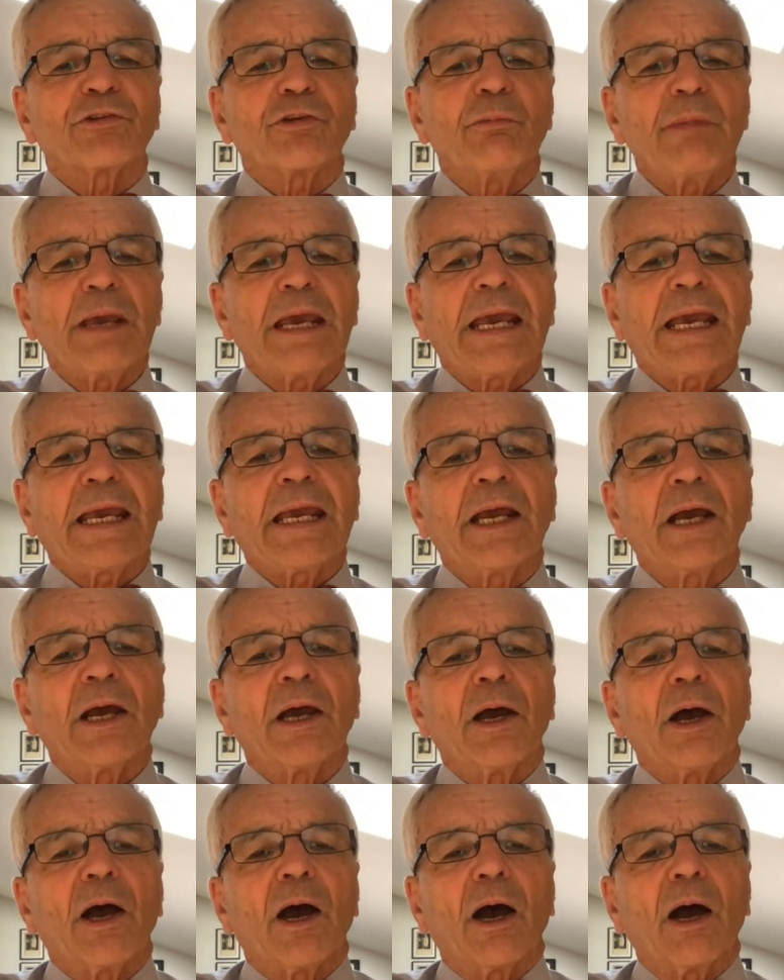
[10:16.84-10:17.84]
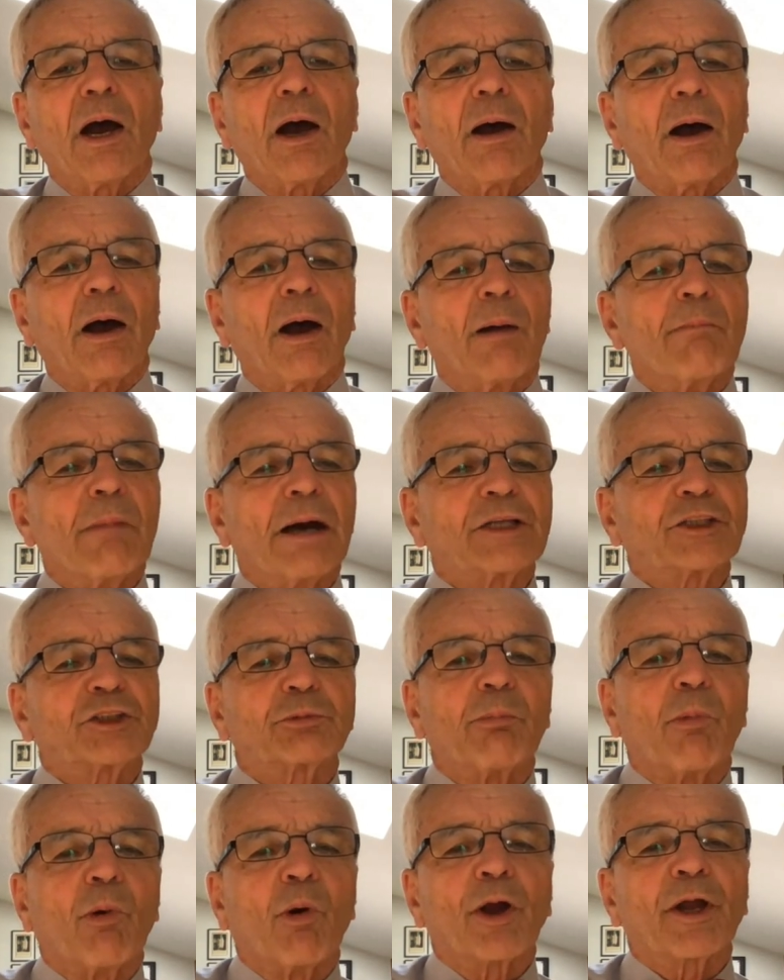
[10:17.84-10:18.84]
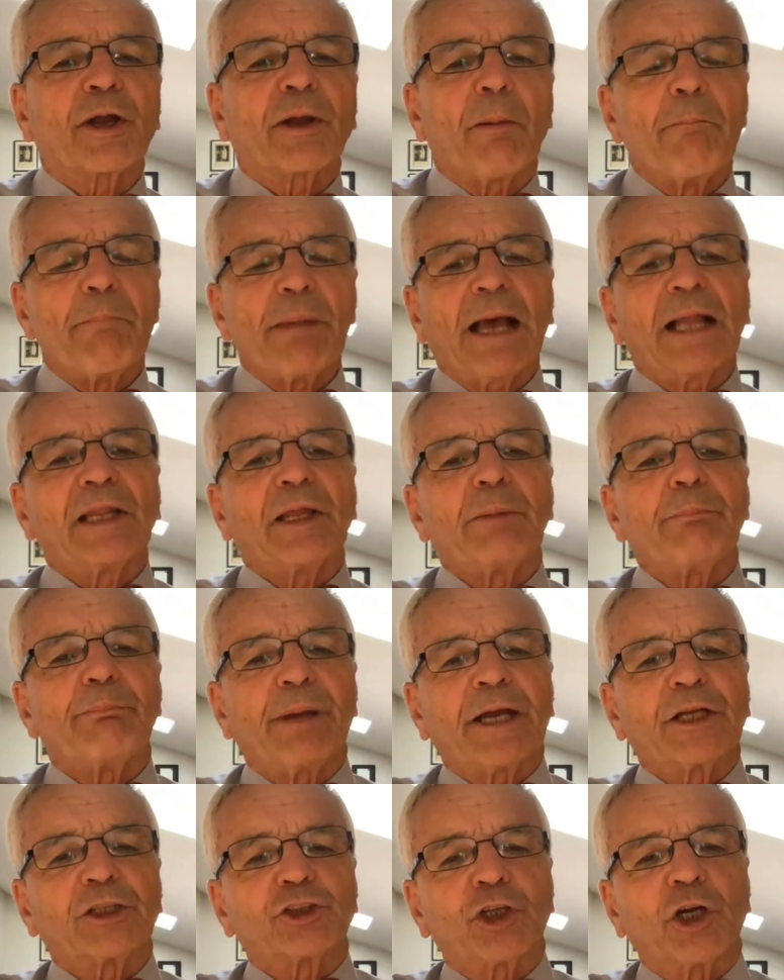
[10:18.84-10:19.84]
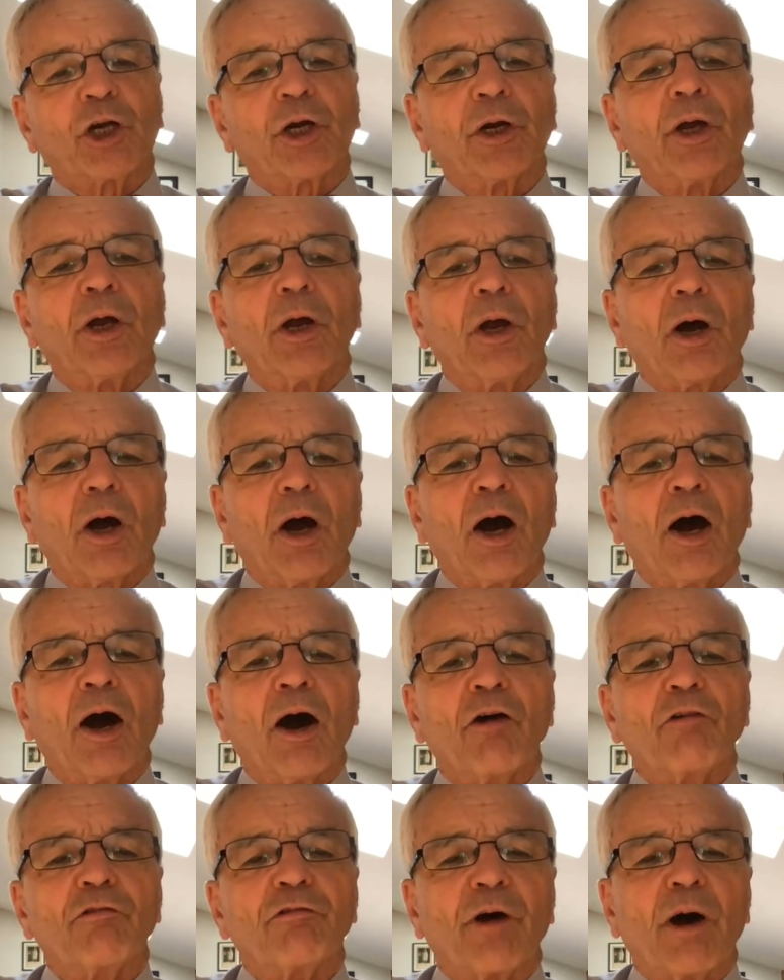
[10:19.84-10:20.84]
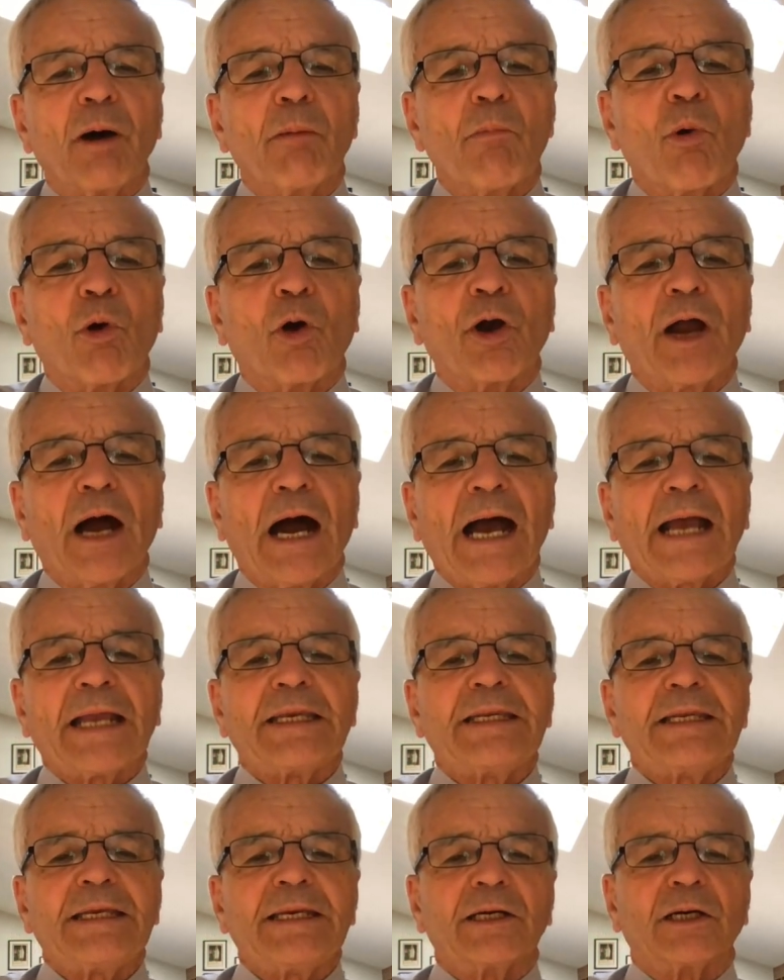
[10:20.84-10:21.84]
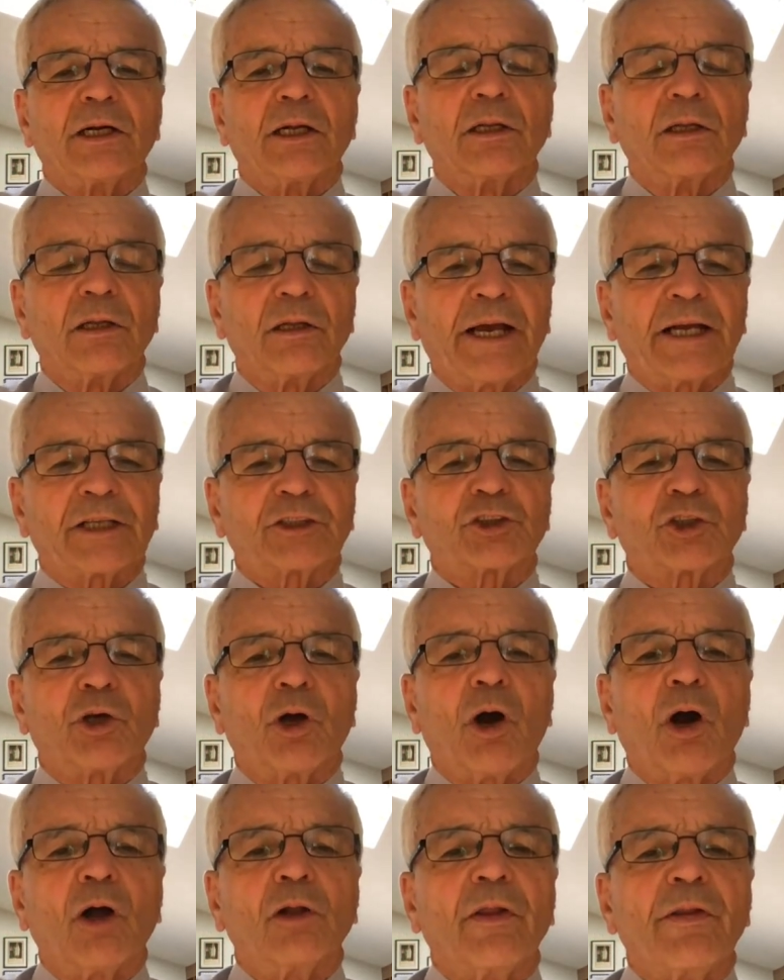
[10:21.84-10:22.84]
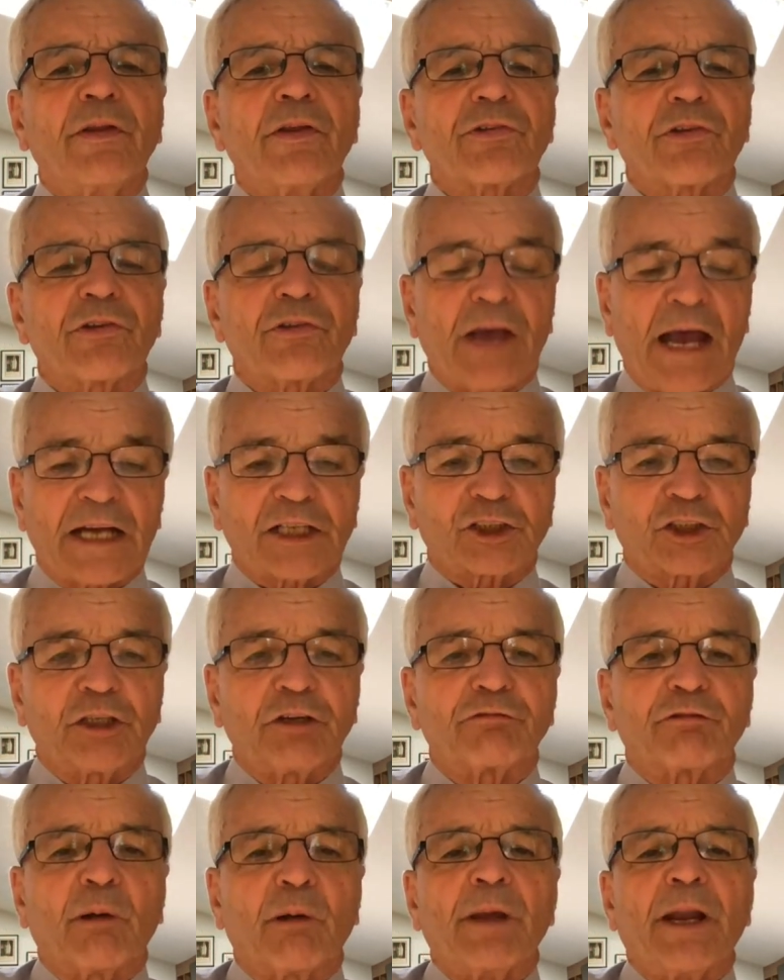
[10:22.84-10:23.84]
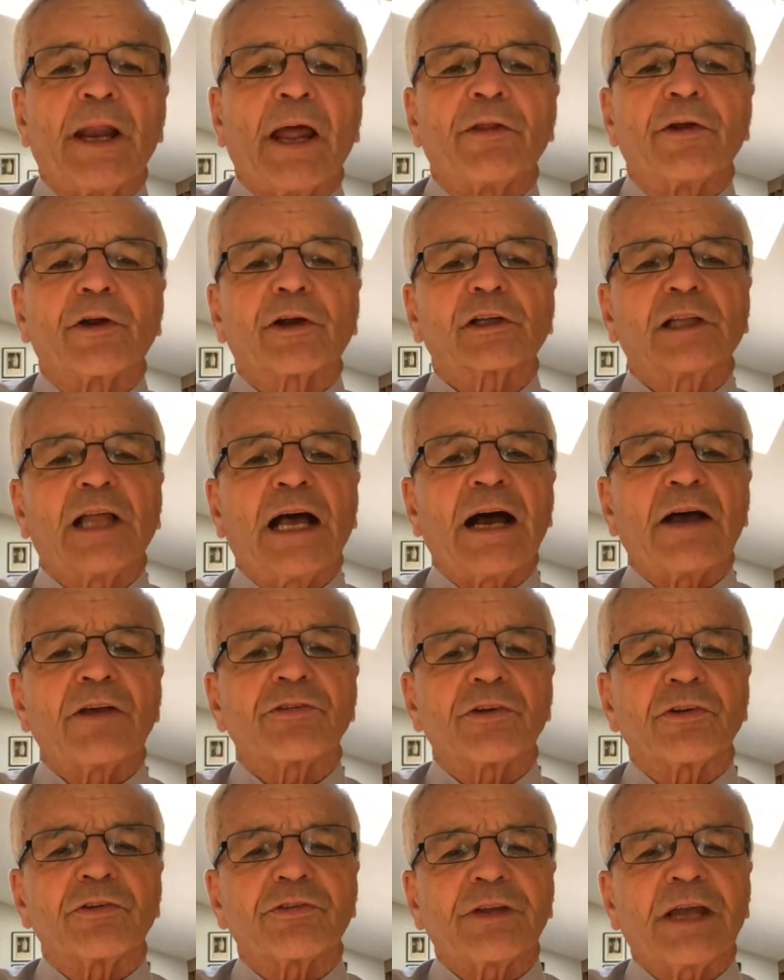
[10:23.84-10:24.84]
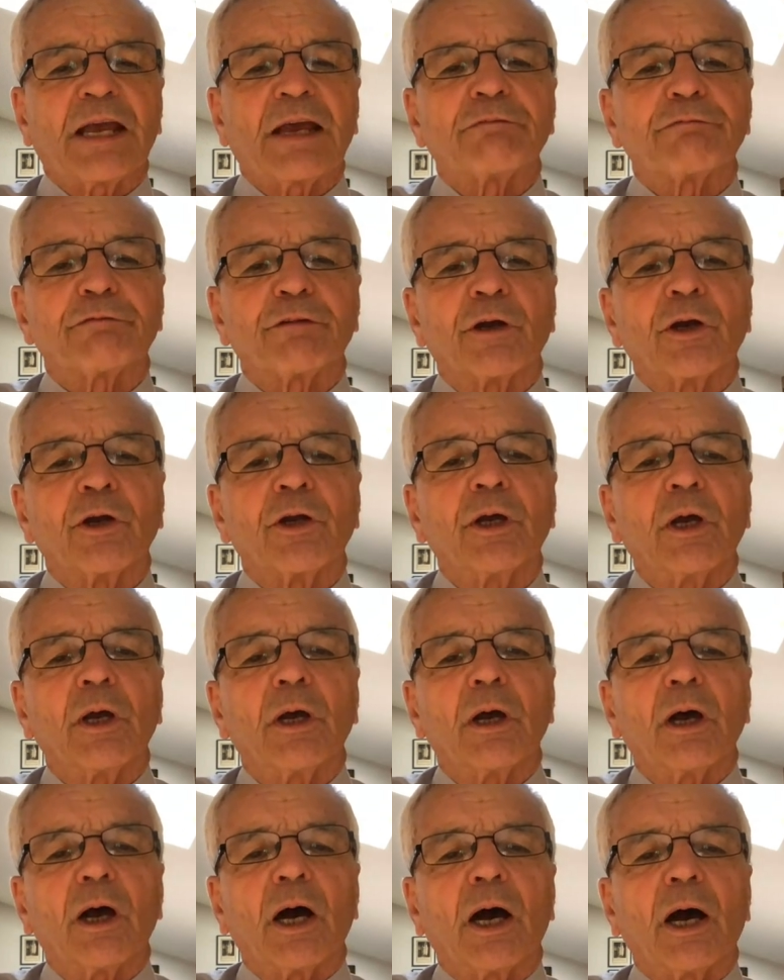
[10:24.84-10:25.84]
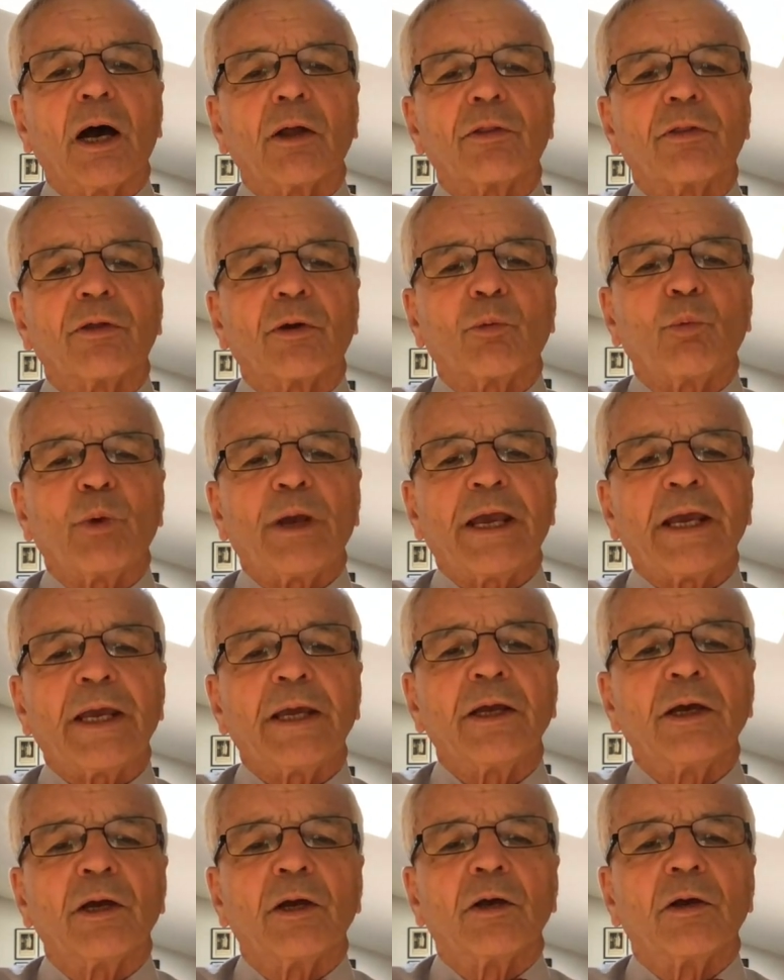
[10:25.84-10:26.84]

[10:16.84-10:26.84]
to me, a much more compelling picture of a more ideal lecture hall. And this is actually from another class at Stanford that we